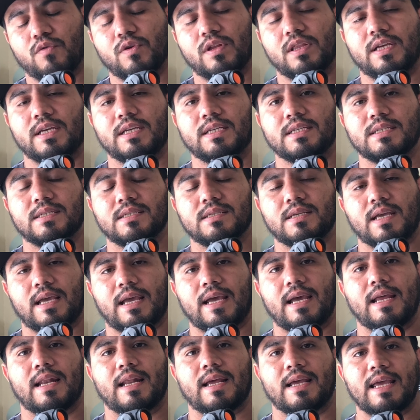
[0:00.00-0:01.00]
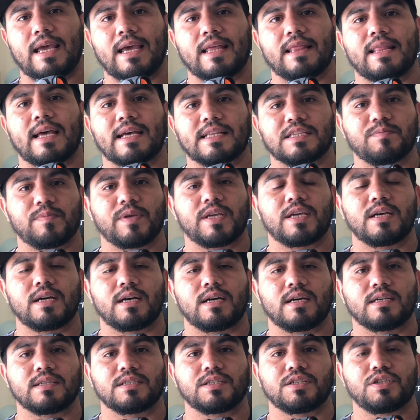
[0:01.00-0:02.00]
release. And again, that's
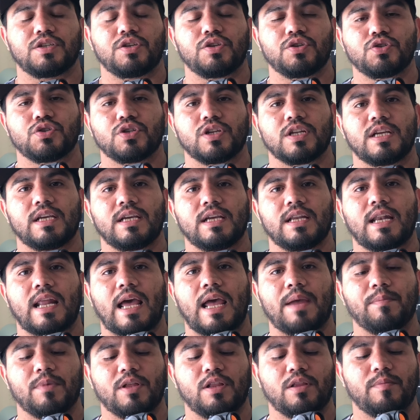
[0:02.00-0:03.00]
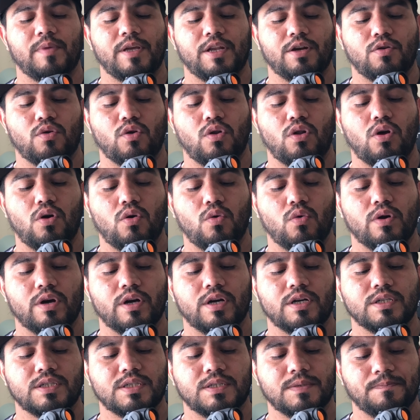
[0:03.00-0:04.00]
because usually 9mm
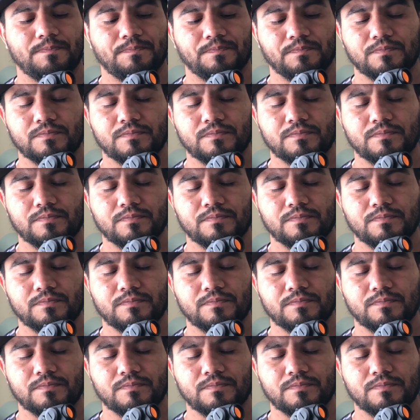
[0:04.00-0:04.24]
lowers,